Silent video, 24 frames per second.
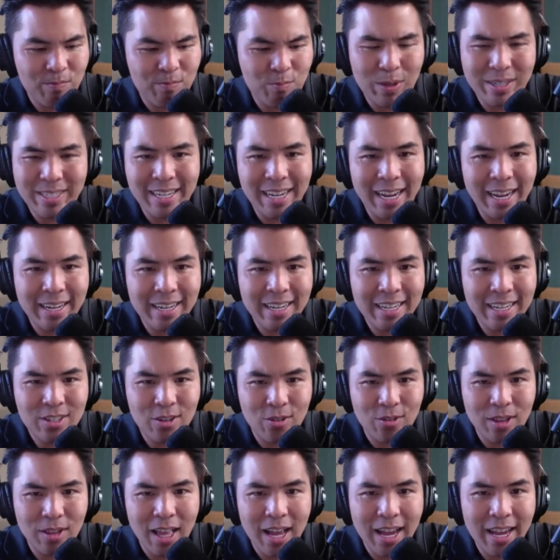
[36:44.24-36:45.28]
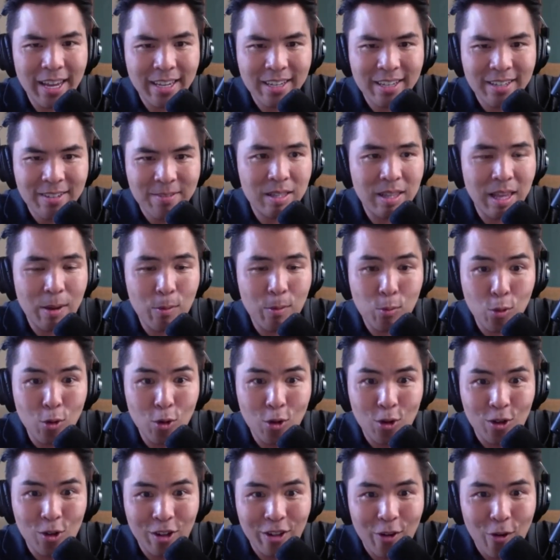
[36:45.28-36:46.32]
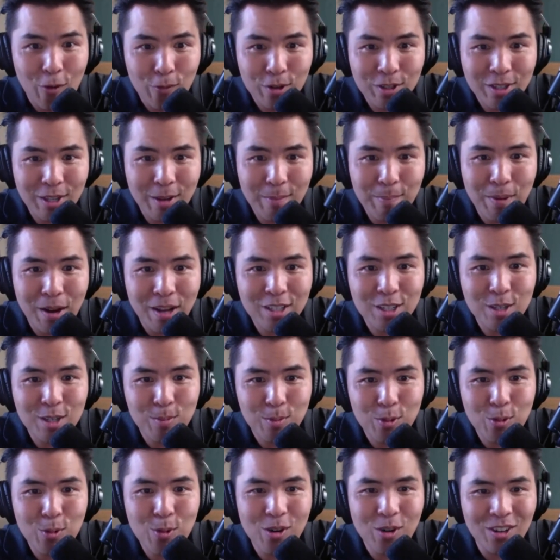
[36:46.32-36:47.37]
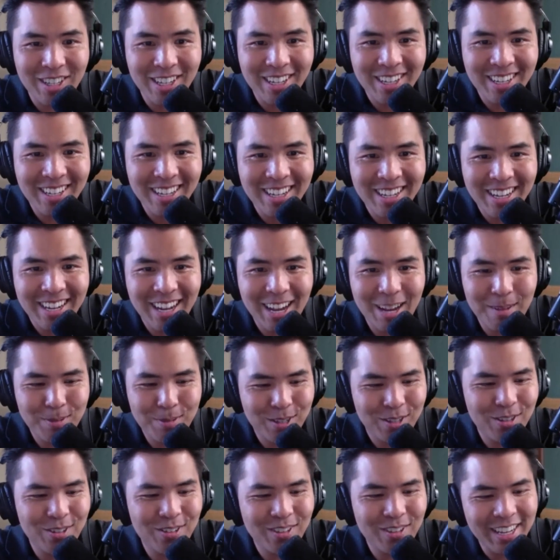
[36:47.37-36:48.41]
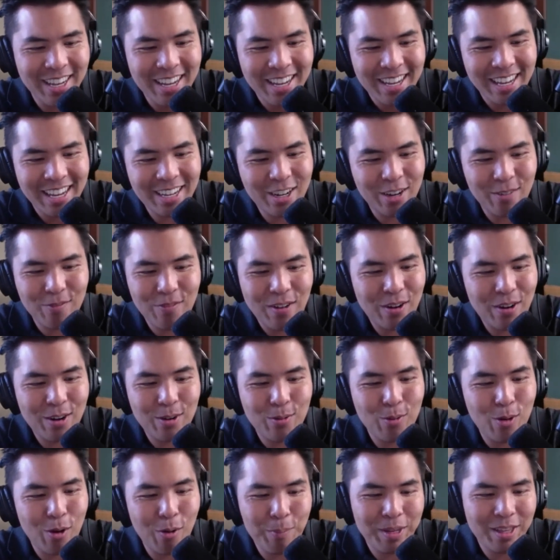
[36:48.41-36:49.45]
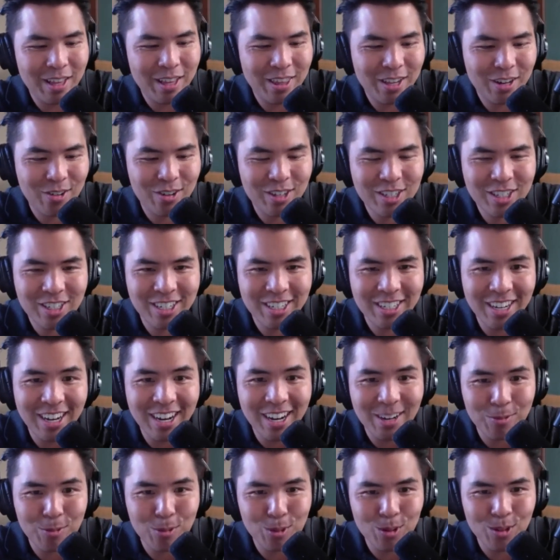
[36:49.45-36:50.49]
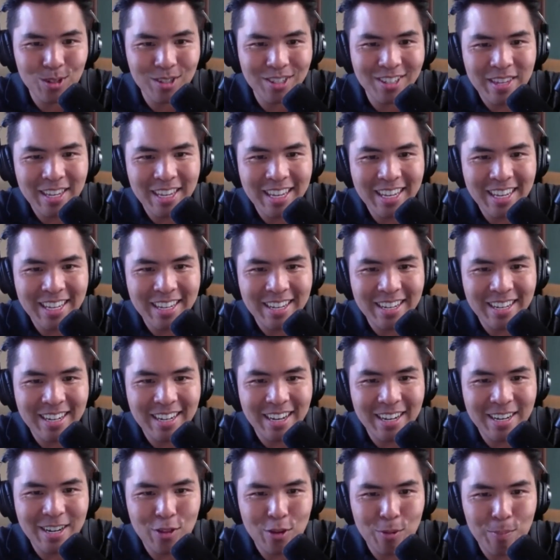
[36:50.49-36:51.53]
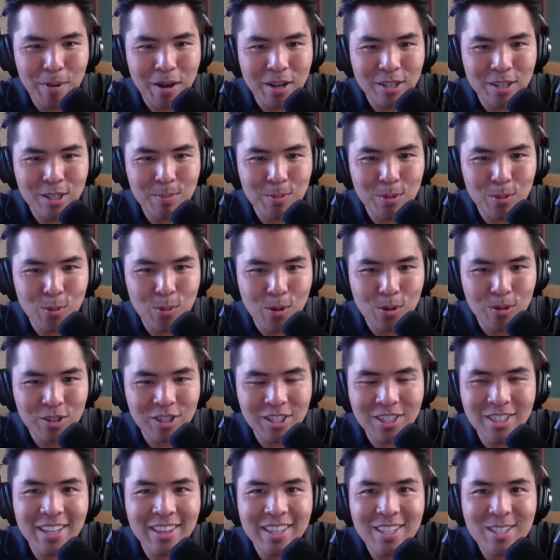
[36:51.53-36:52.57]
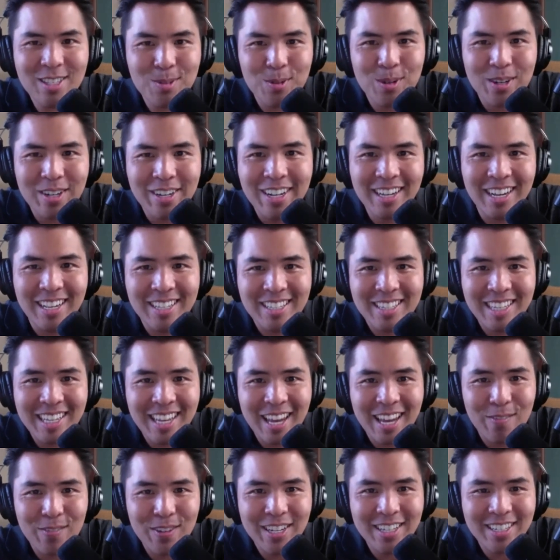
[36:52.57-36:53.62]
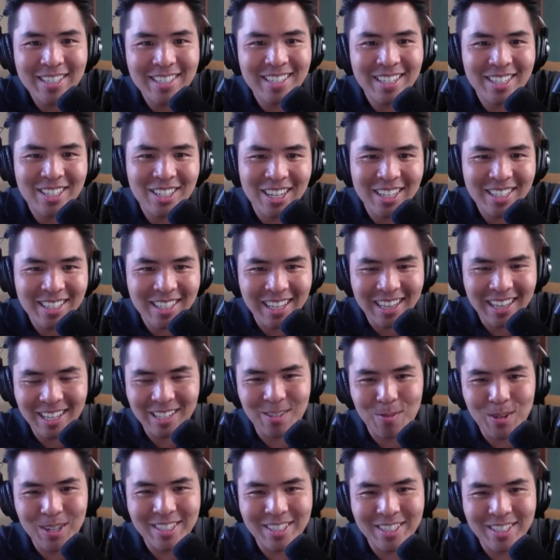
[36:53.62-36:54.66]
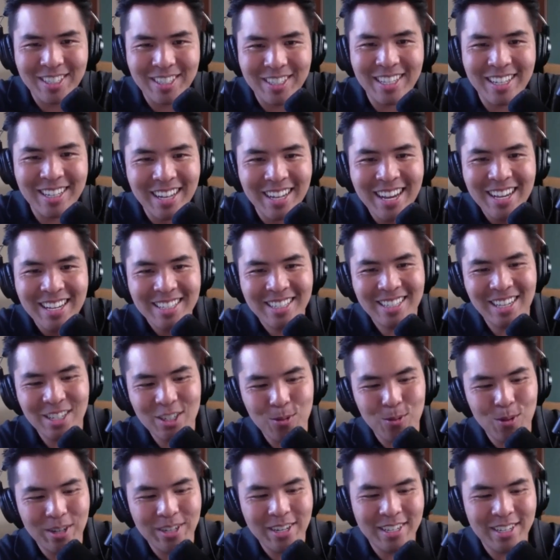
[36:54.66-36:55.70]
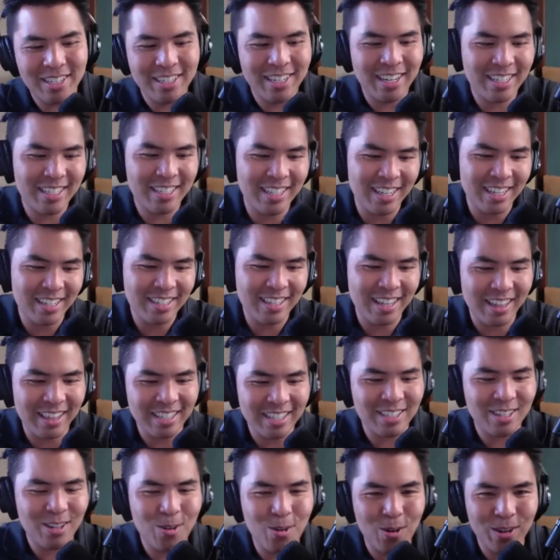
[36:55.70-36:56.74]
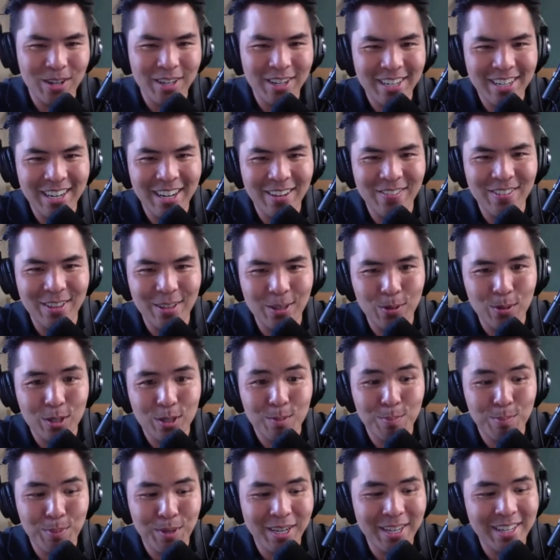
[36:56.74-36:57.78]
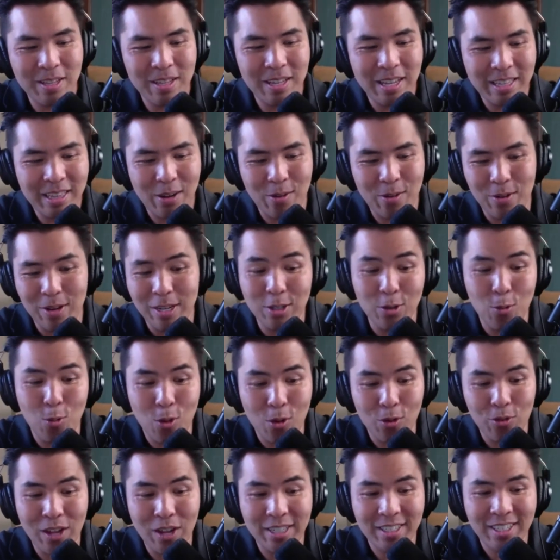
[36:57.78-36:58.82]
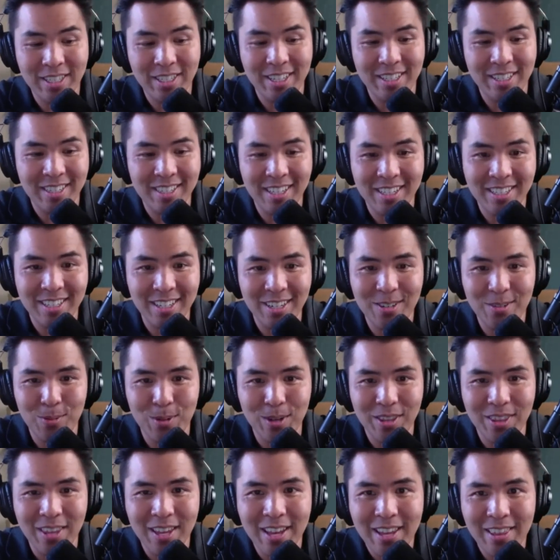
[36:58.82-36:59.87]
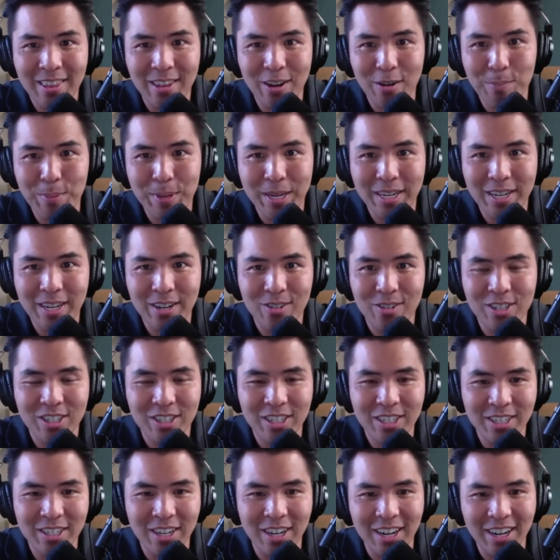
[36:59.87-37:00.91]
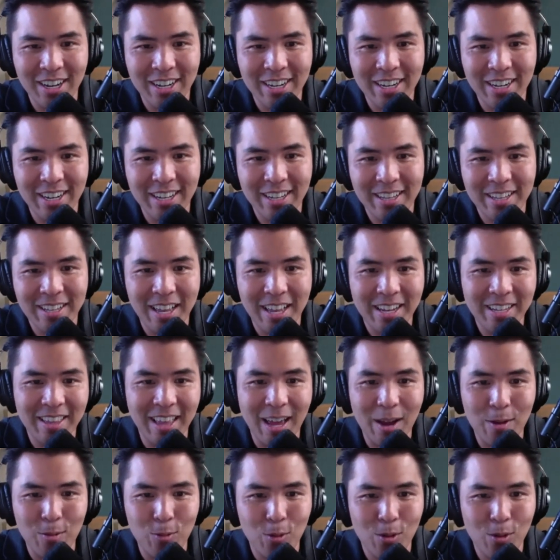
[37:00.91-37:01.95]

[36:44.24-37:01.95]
what deities are like, they rule over some possible world. Absolutely. It could very well be that the Christian God rules in another possible world, just not this one, because the evidence suggests that this one, such a one doesn't exist, at least according to David Lewis. But like there is a world that's consistent with there being a Christian God, and like that